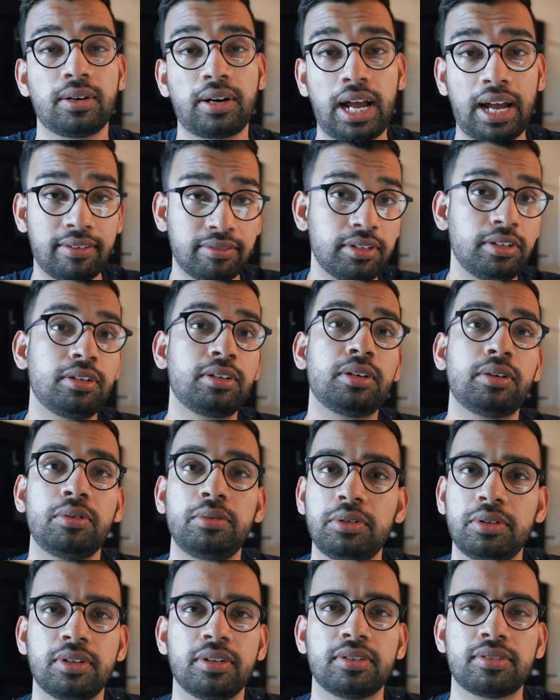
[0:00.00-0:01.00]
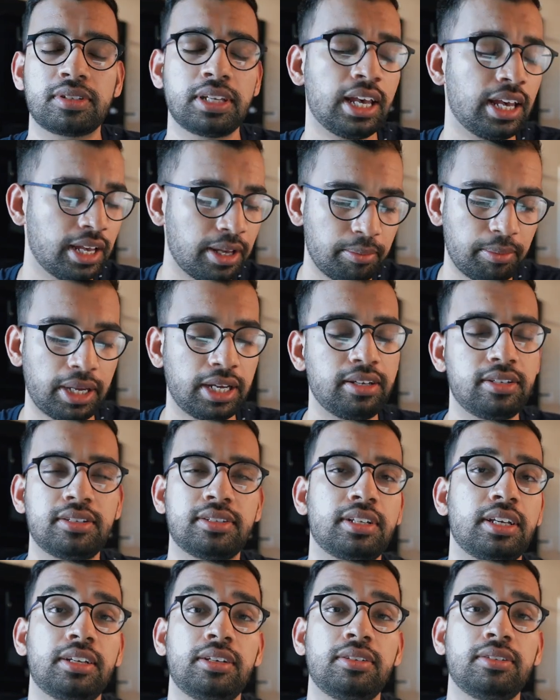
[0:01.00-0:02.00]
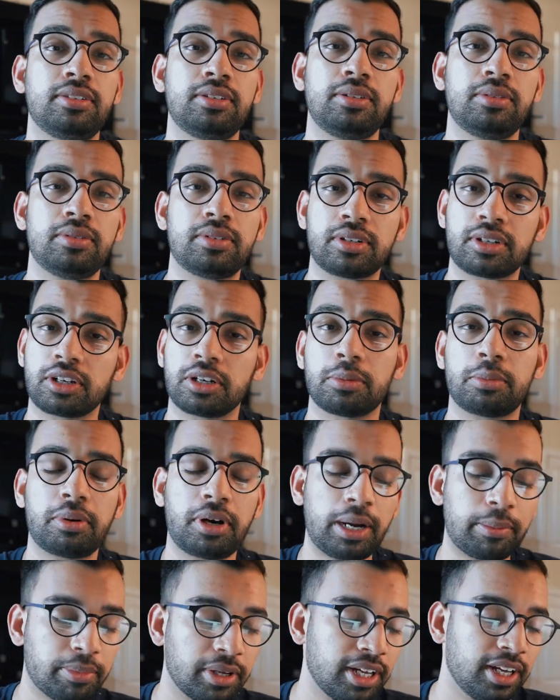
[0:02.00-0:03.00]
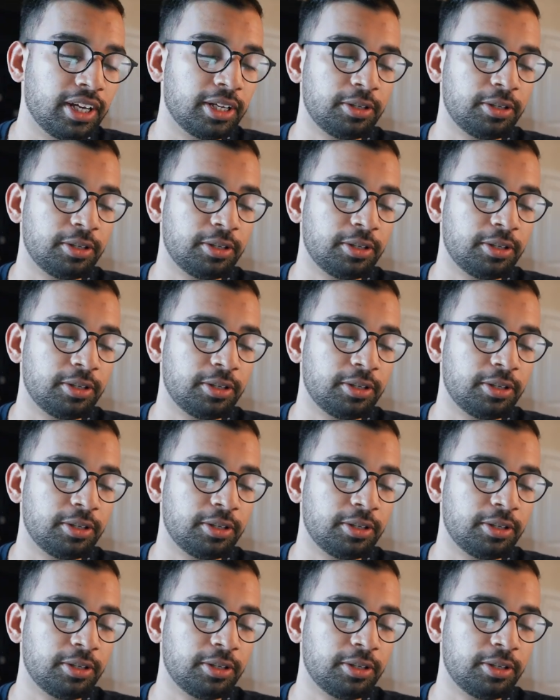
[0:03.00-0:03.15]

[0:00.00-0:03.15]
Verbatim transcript: or after you go through those pages that you do during your prep,